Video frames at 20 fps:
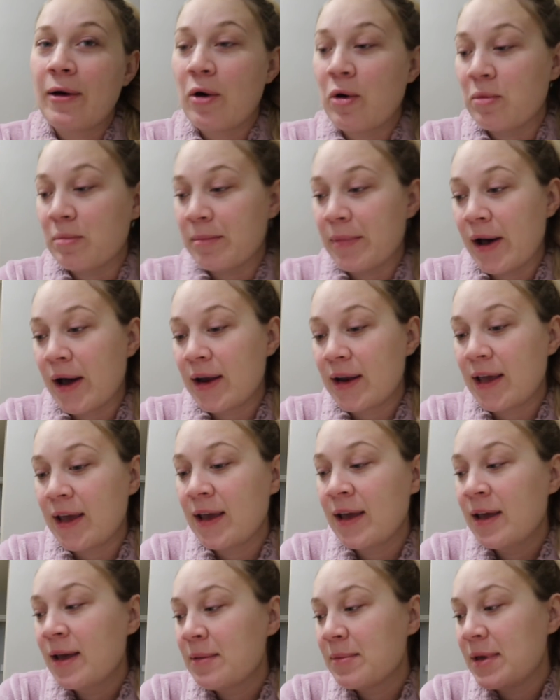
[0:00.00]

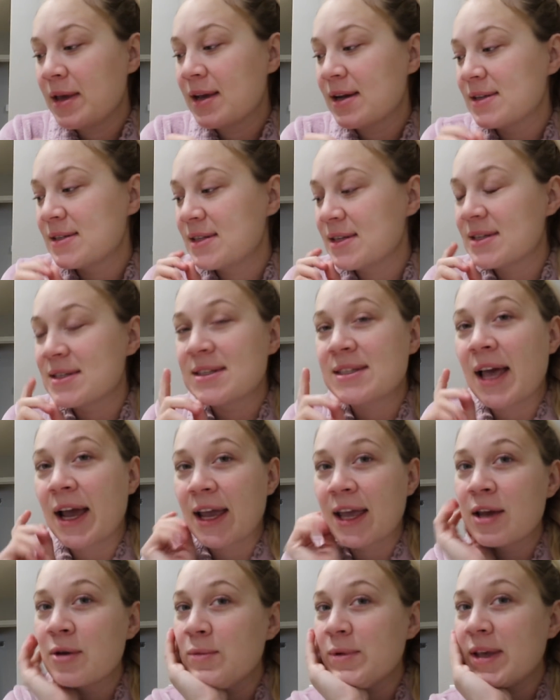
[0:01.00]
homebody, because the
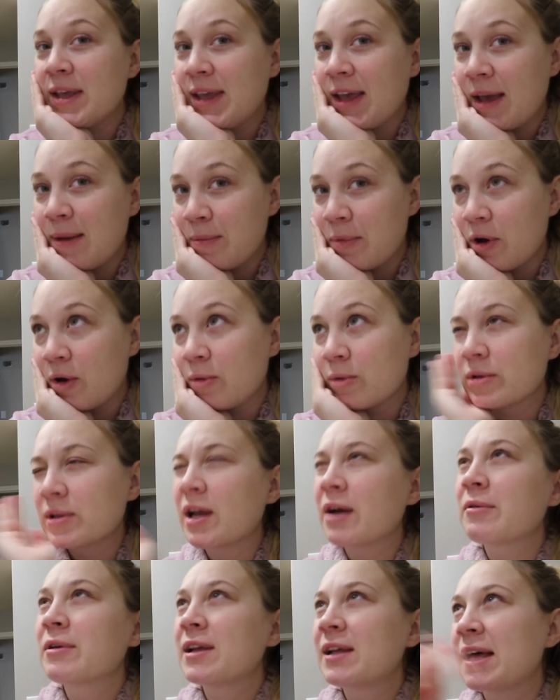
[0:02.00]
second we came home,
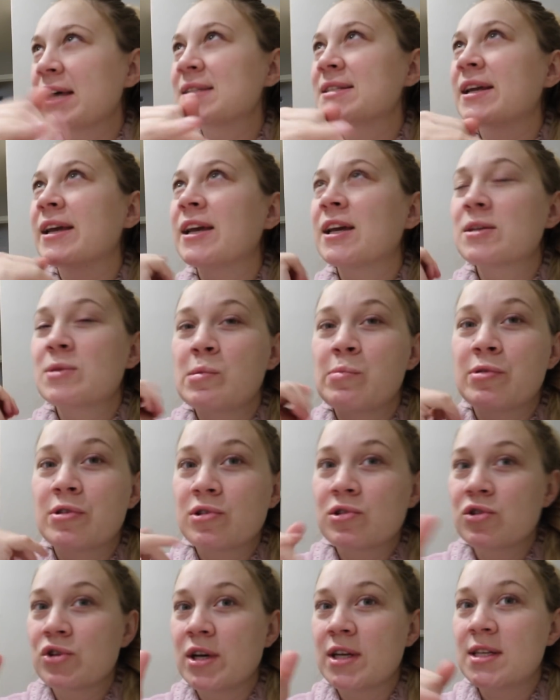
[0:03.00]
not really last night because we put
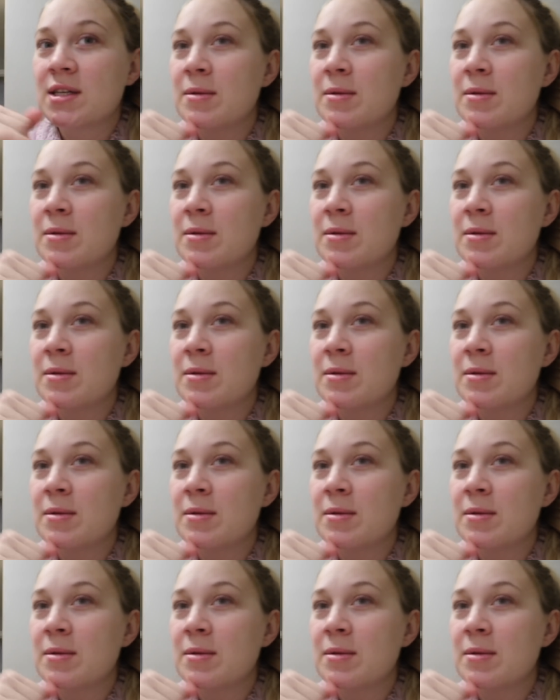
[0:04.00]
her straight